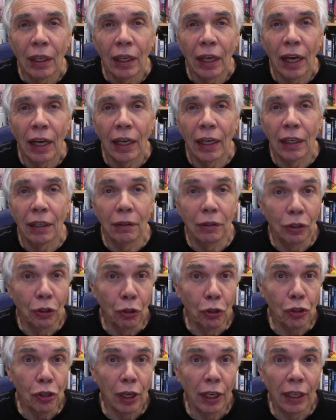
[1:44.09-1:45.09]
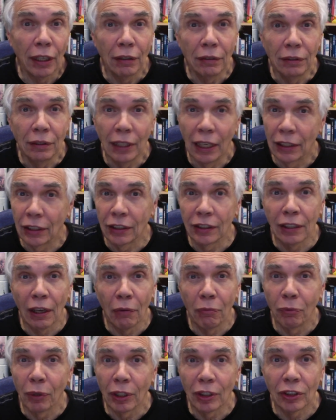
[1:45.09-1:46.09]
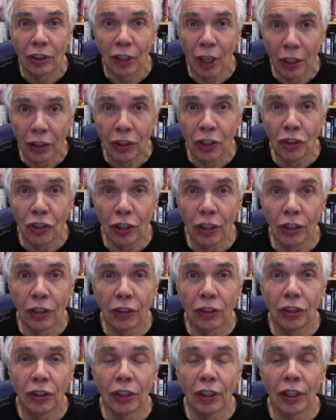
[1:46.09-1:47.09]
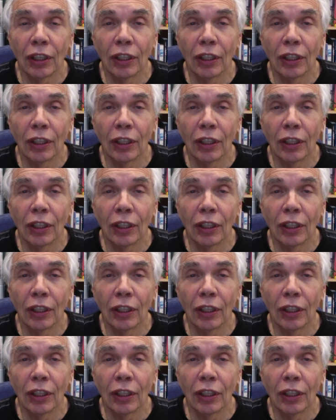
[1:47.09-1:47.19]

Usually it's done with sausages,